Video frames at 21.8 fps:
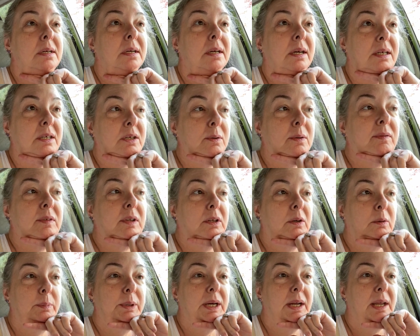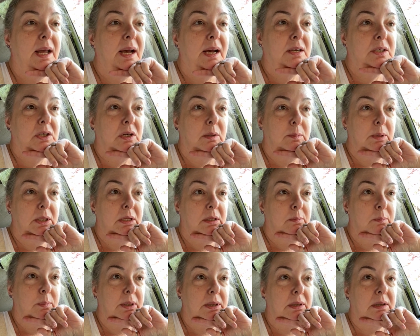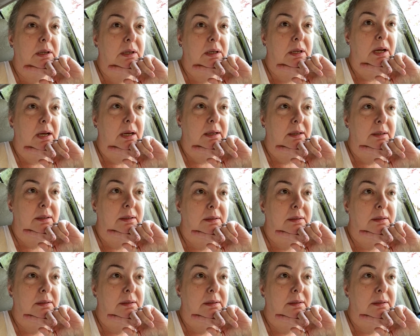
I do have a little bit of cash on me, but yeah.